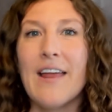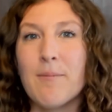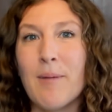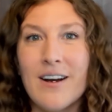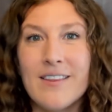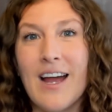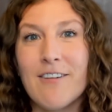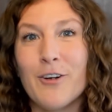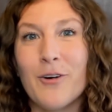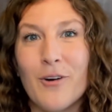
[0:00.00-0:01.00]
And the
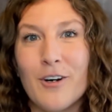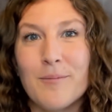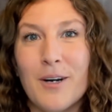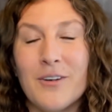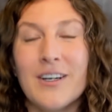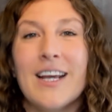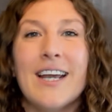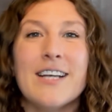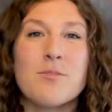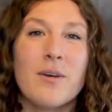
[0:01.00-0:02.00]
parathyroid hormone
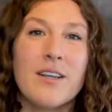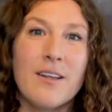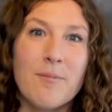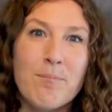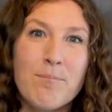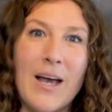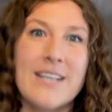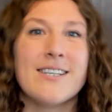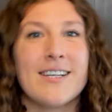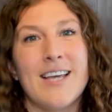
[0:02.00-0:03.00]
is one of the
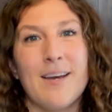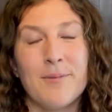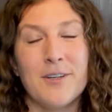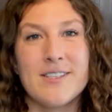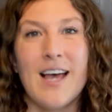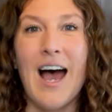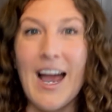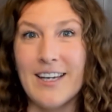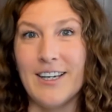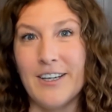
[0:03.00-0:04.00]
best examples
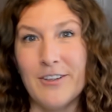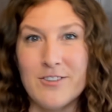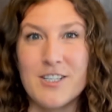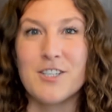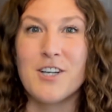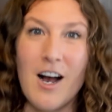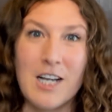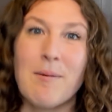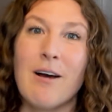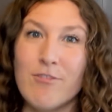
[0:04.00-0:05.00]
I use to
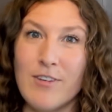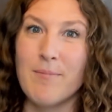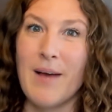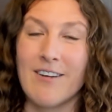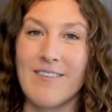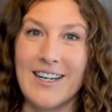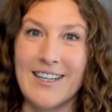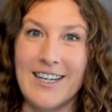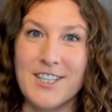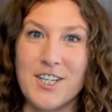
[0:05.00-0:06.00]
talk about feedback
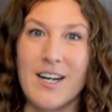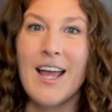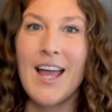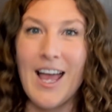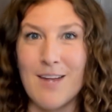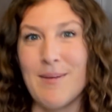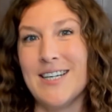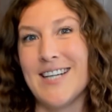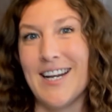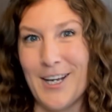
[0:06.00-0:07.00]
regulation and
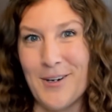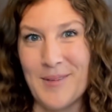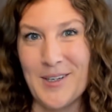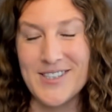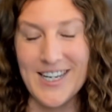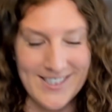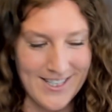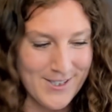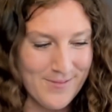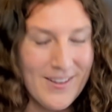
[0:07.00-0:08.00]
maintaining
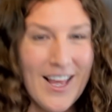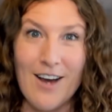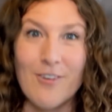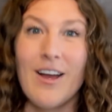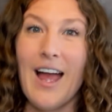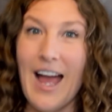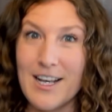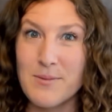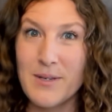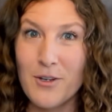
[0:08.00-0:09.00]
homeostasis. Now,
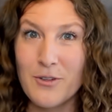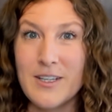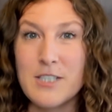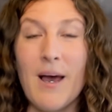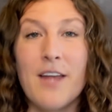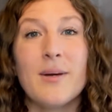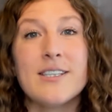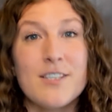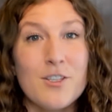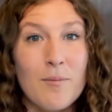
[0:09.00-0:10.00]
as we go through these
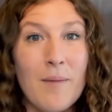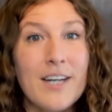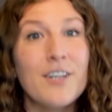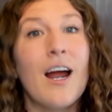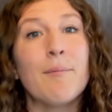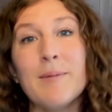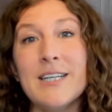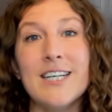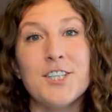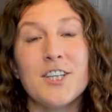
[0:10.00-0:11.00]
pathways, as a reminder, I'm going to
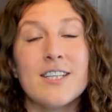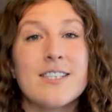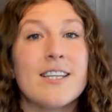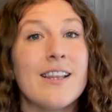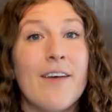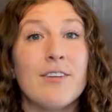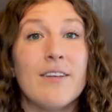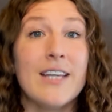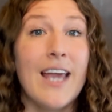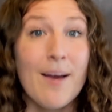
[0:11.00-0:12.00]
be teaching this to the
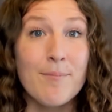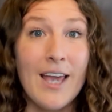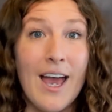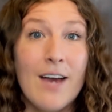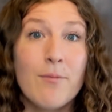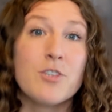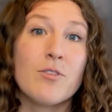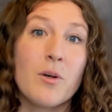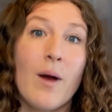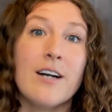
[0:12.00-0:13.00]
level of the MCAT,
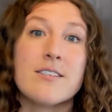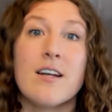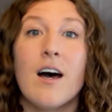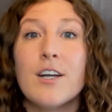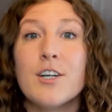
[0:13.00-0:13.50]
which requires an